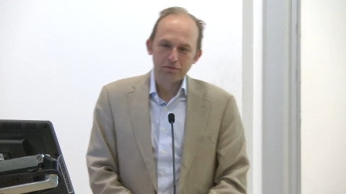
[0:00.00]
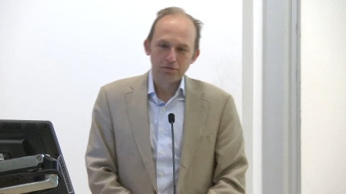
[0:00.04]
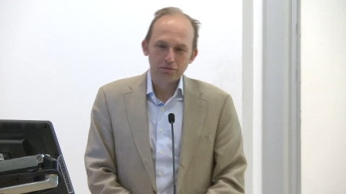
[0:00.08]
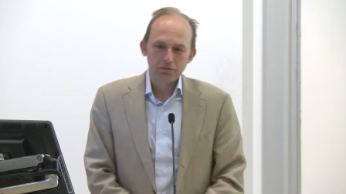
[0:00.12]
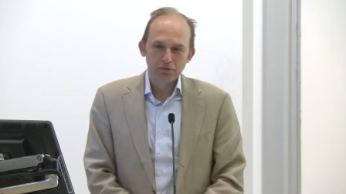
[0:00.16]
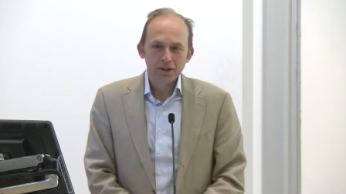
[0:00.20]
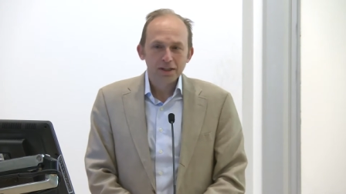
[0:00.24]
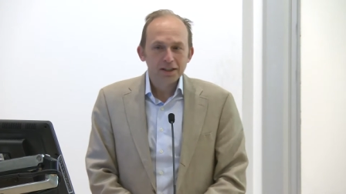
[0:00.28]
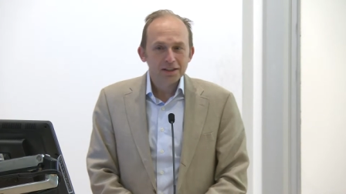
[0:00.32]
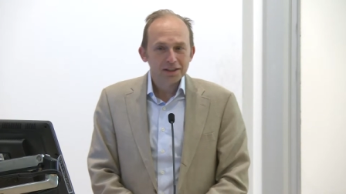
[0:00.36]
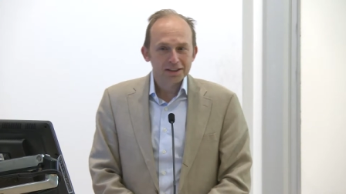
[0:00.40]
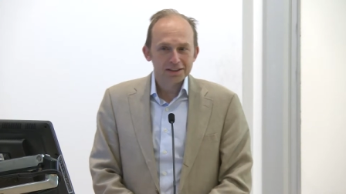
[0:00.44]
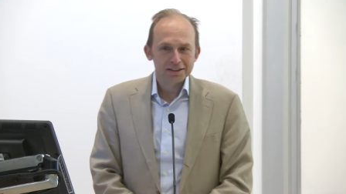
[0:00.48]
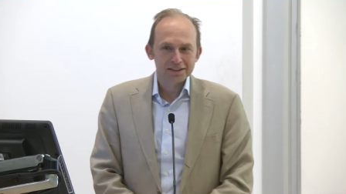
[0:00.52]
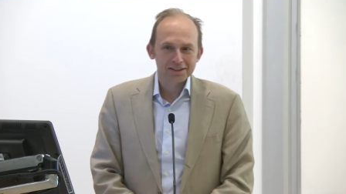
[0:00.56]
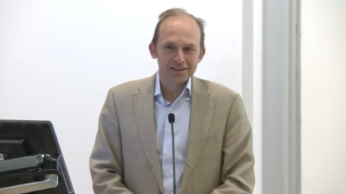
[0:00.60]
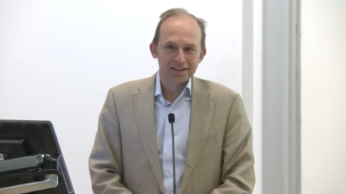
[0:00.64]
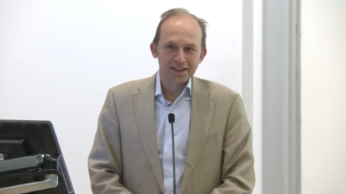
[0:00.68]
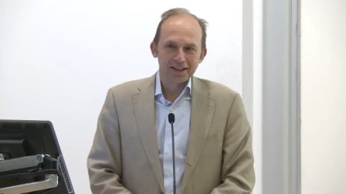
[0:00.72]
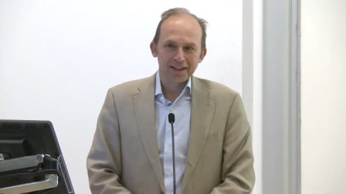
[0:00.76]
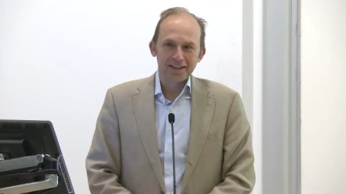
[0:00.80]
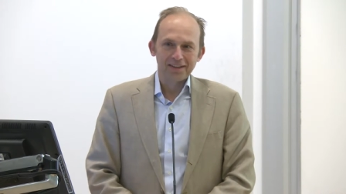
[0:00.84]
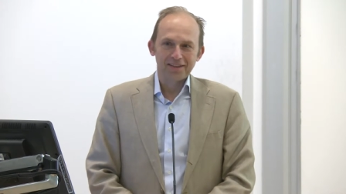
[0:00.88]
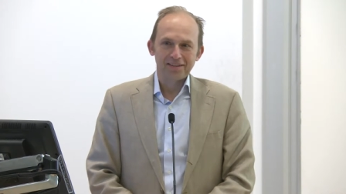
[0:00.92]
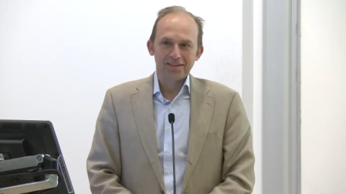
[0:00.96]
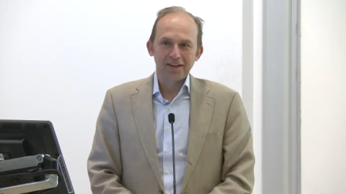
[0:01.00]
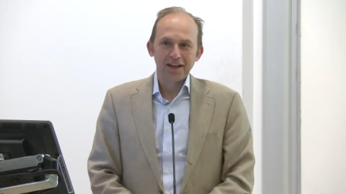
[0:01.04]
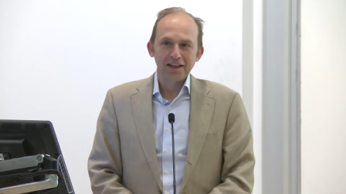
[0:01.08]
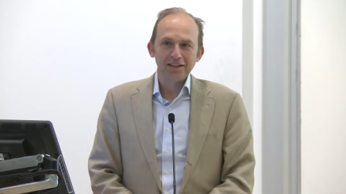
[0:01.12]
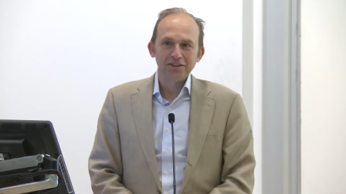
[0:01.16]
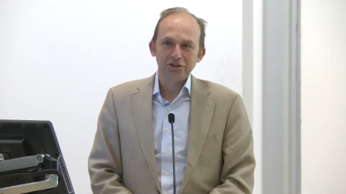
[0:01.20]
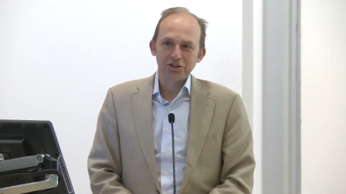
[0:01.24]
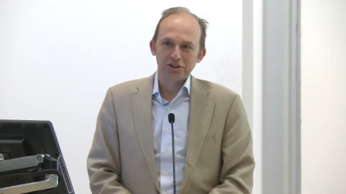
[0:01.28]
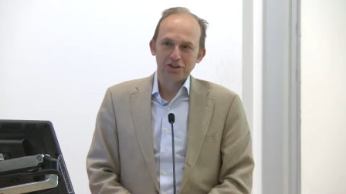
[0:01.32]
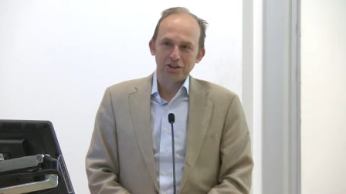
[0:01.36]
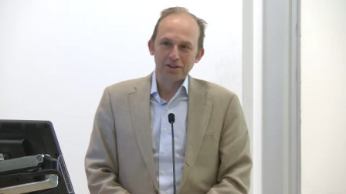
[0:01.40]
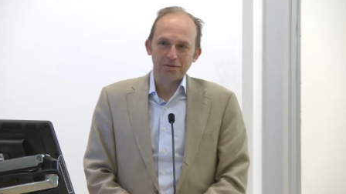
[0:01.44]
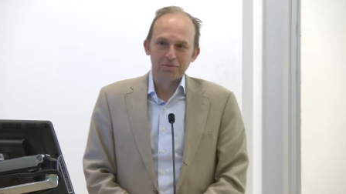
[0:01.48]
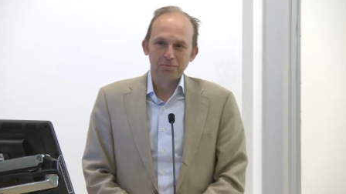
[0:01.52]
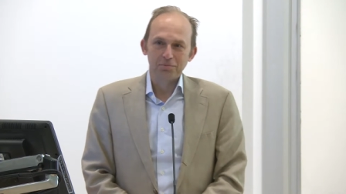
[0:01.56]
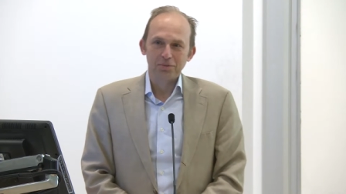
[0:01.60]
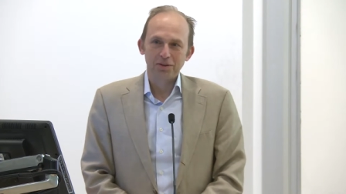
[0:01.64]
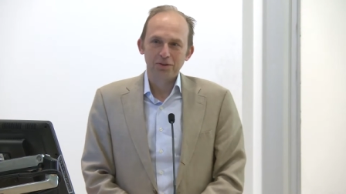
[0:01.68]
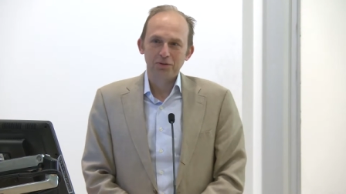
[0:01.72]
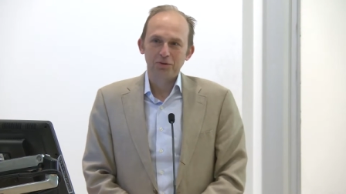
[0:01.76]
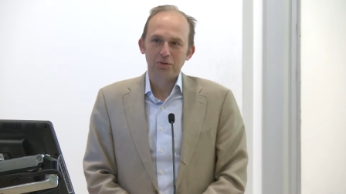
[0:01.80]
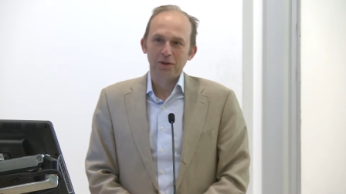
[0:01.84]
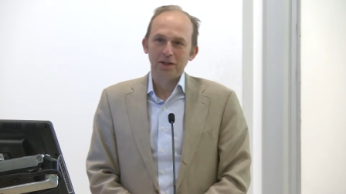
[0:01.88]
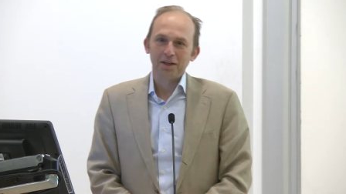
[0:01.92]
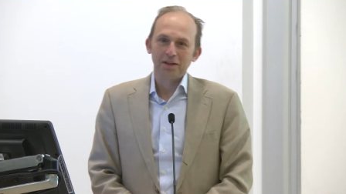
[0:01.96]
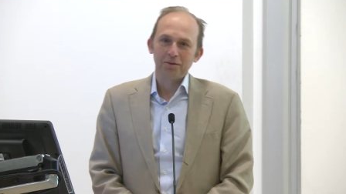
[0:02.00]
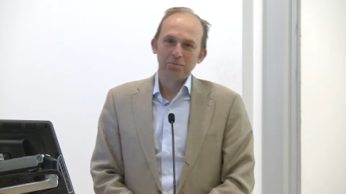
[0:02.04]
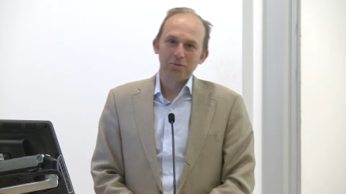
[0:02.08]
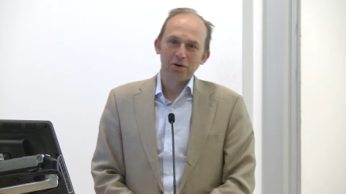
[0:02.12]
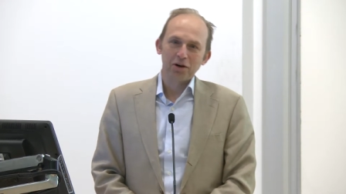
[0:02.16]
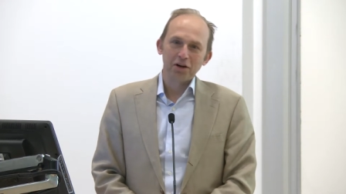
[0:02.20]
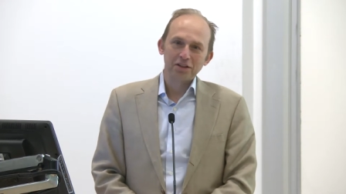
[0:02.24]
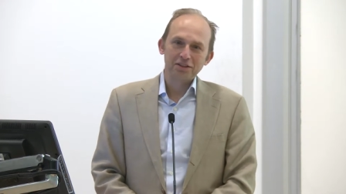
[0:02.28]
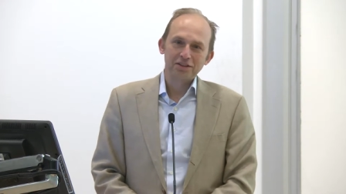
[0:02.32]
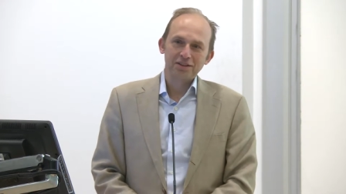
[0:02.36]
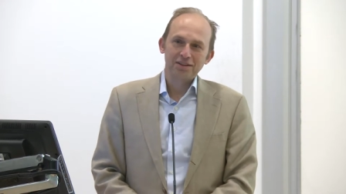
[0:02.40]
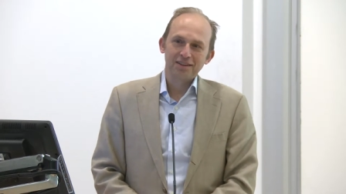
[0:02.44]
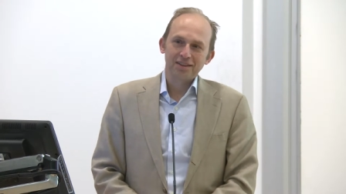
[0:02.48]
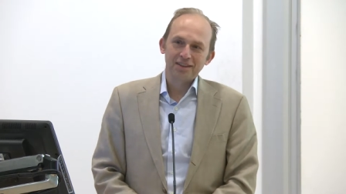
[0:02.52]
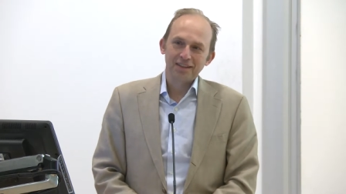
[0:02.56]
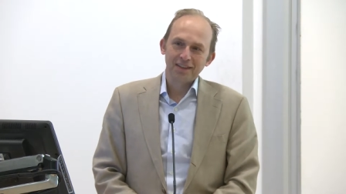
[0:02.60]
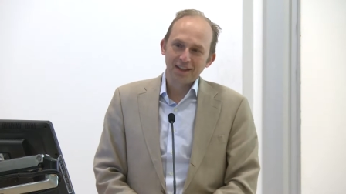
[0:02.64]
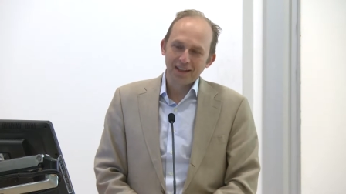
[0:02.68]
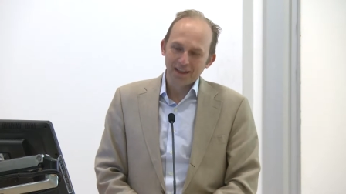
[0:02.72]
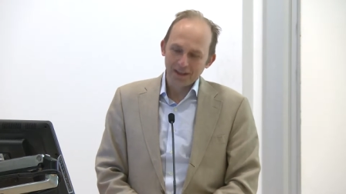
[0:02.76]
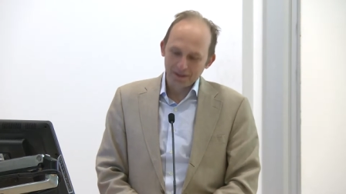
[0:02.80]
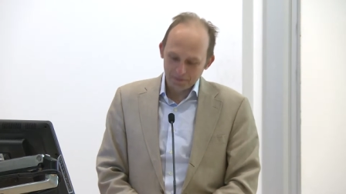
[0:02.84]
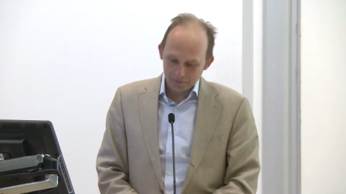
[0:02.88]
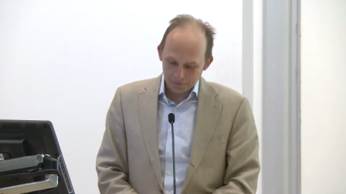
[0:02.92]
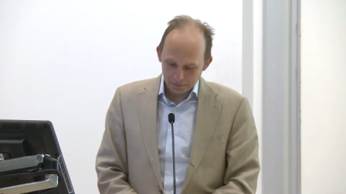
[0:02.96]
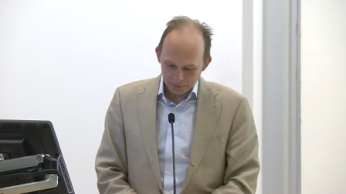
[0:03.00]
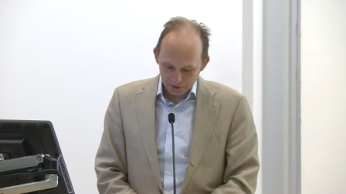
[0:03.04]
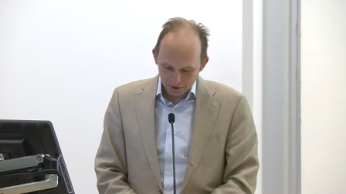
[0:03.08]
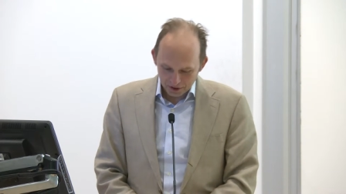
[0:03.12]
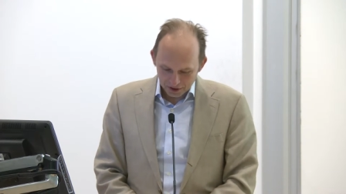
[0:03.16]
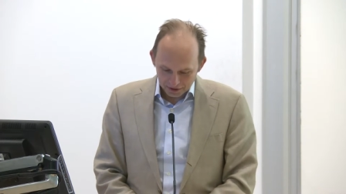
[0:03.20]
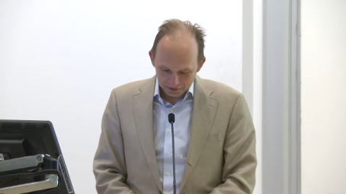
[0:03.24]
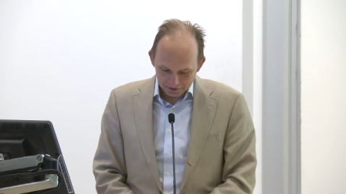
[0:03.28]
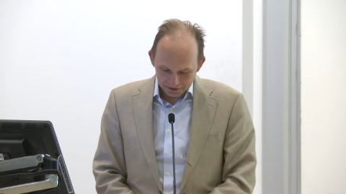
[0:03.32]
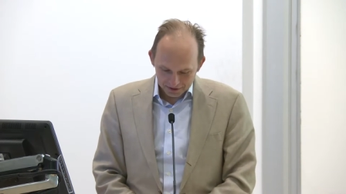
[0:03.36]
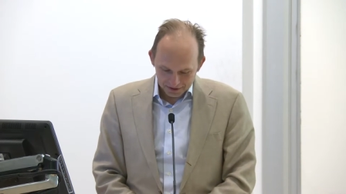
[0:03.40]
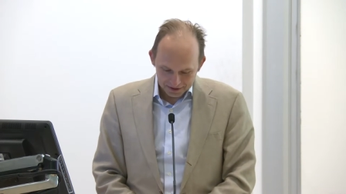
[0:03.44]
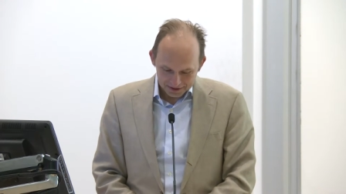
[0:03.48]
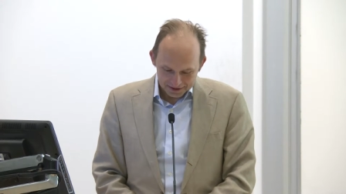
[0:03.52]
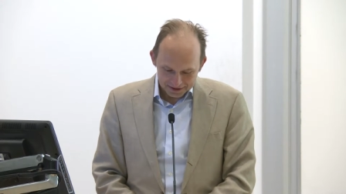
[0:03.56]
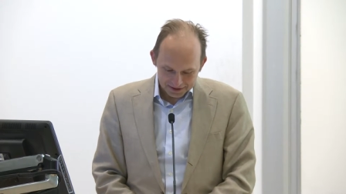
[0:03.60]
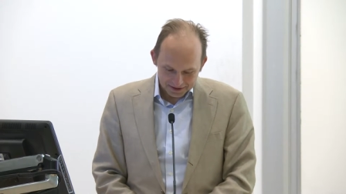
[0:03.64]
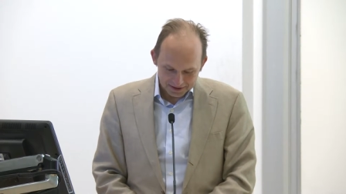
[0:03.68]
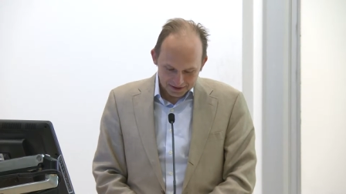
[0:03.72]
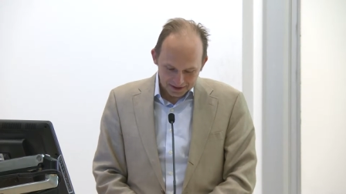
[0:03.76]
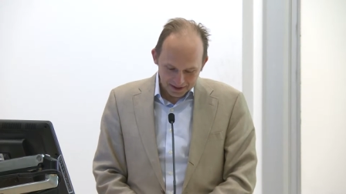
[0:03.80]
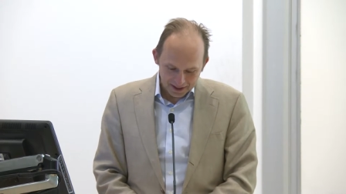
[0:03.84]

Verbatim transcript: real estate tension between Boston and Providence.